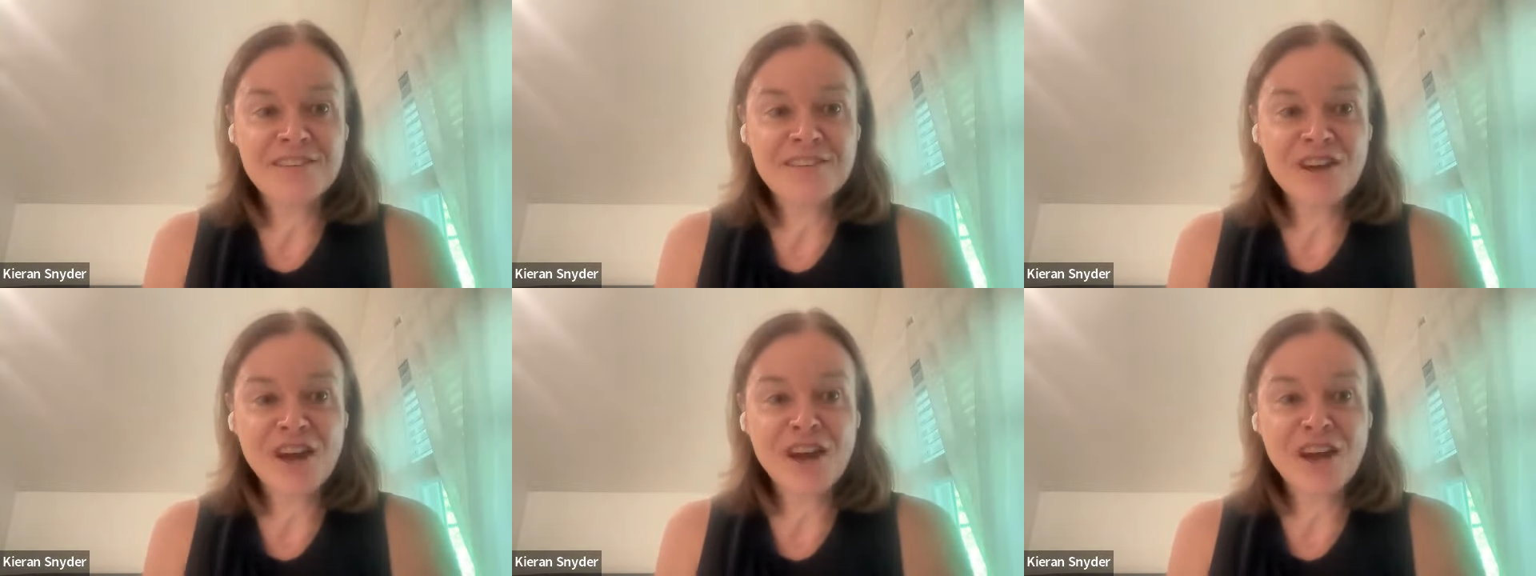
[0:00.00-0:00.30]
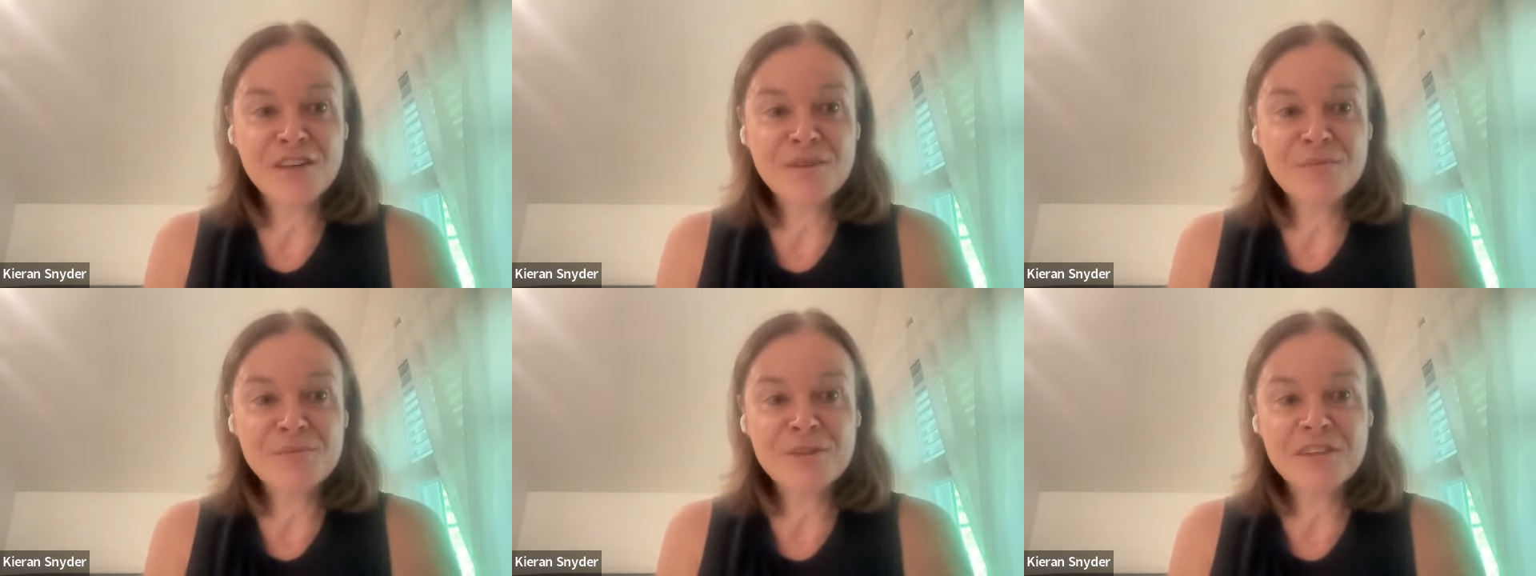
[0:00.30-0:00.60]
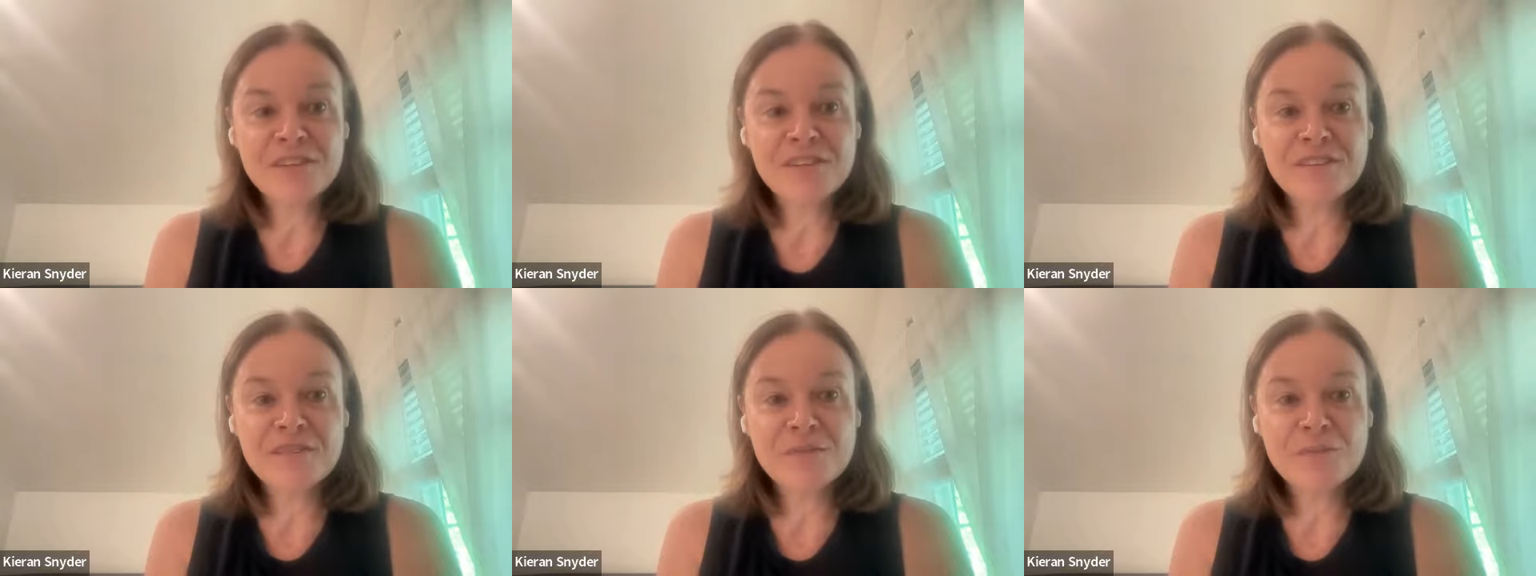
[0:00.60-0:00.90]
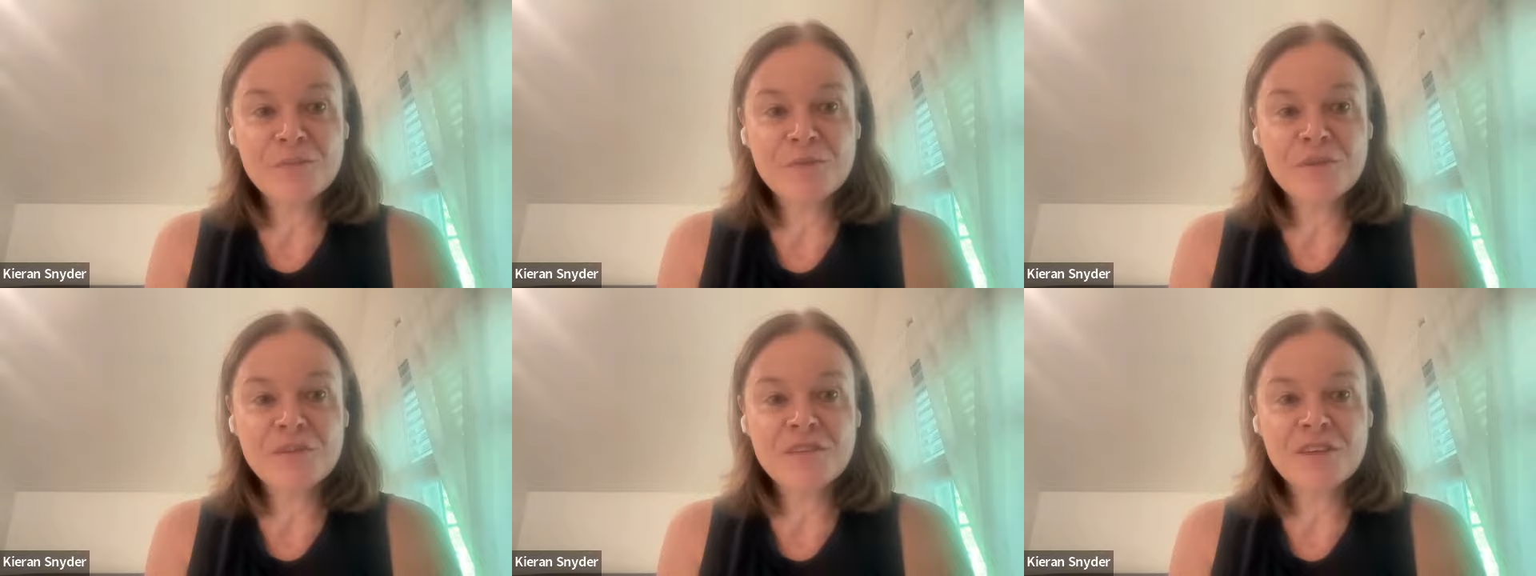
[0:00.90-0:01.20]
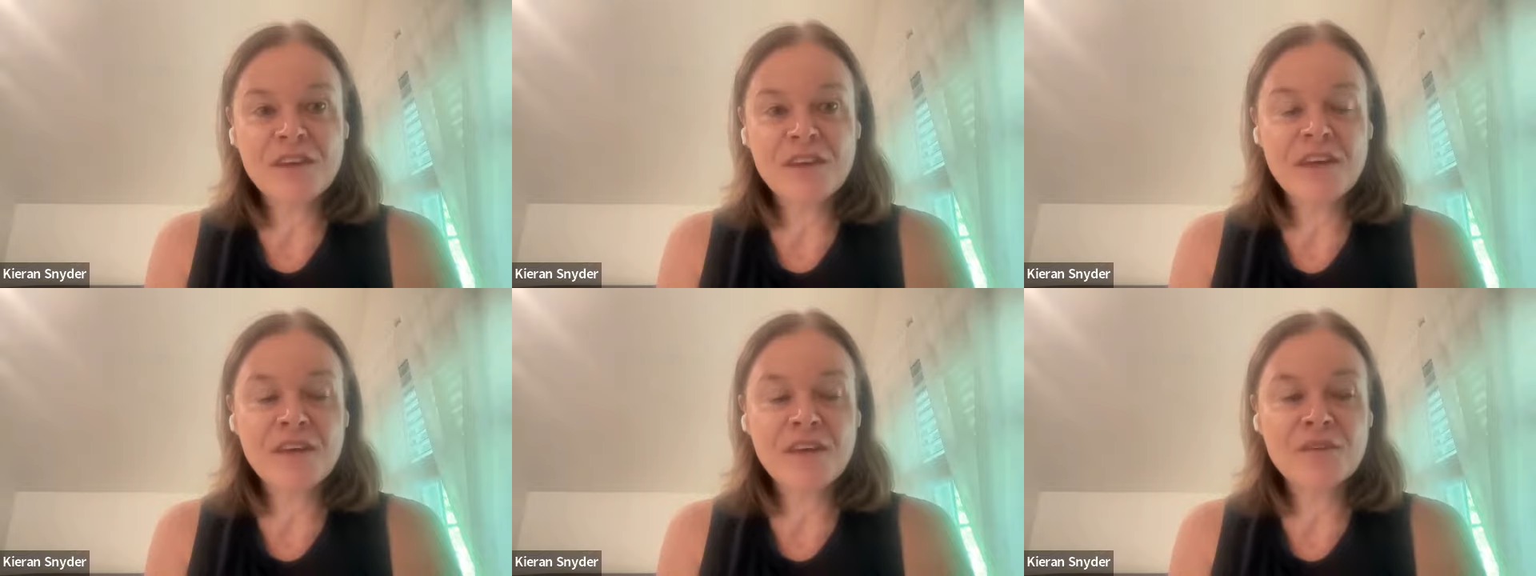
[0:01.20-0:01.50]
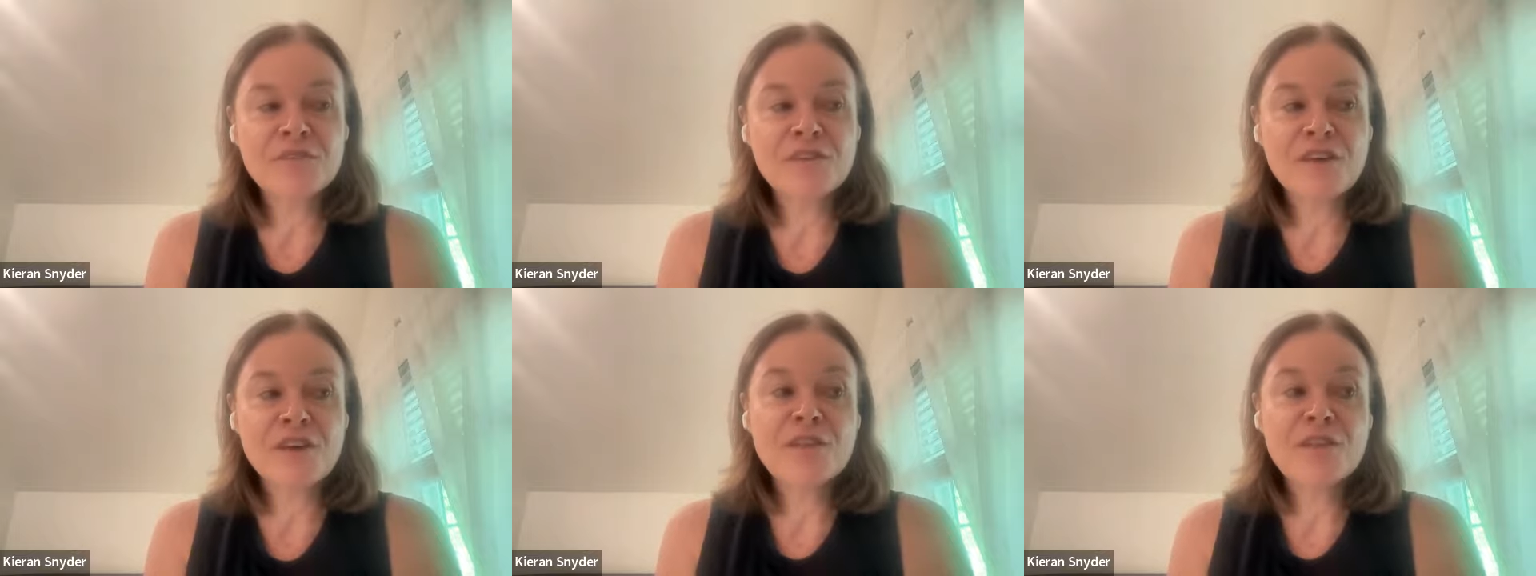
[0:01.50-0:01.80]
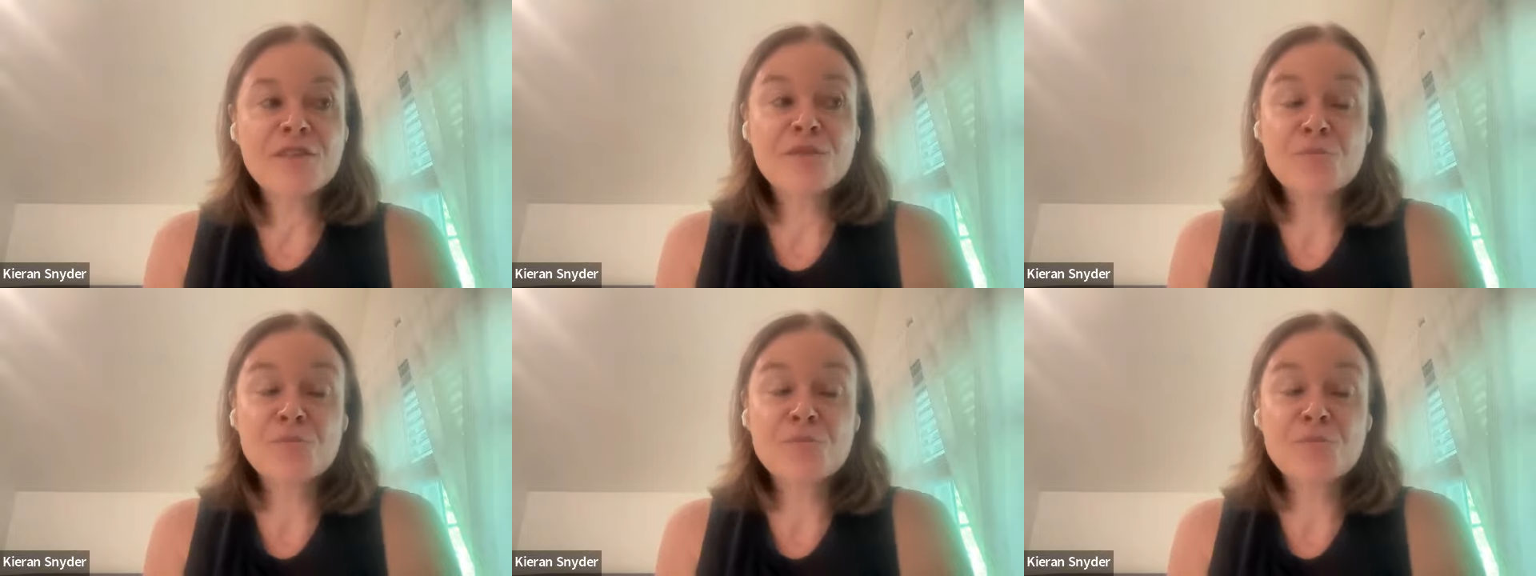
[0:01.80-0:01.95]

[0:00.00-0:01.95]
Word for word: document in someone's lives,